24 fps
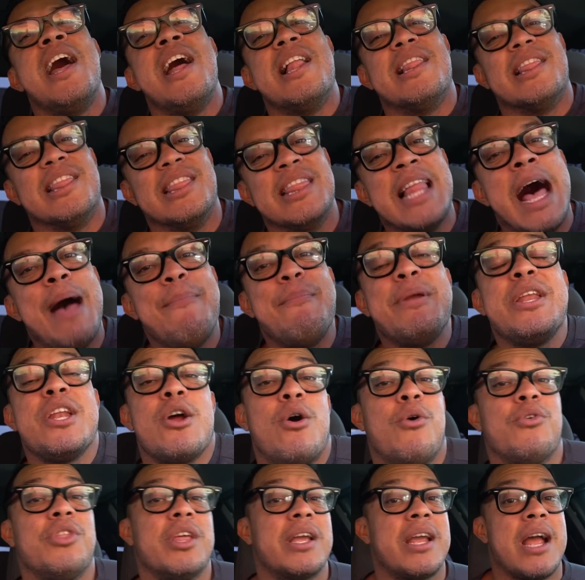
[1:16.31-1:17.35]
Let me
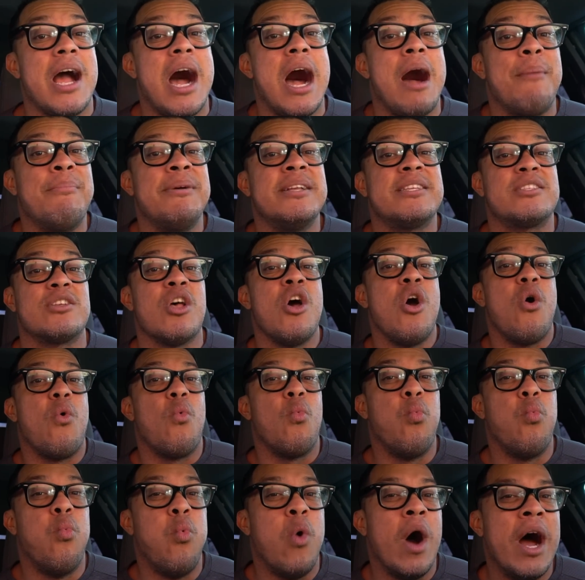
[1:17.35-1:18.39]
know in the comments
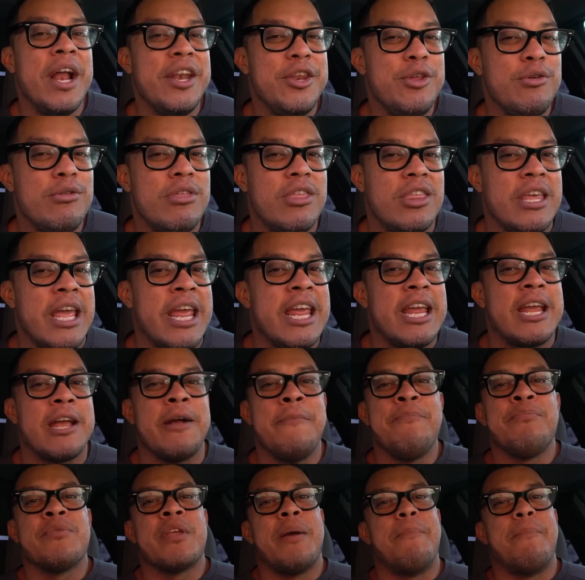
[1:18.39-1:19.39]
what you think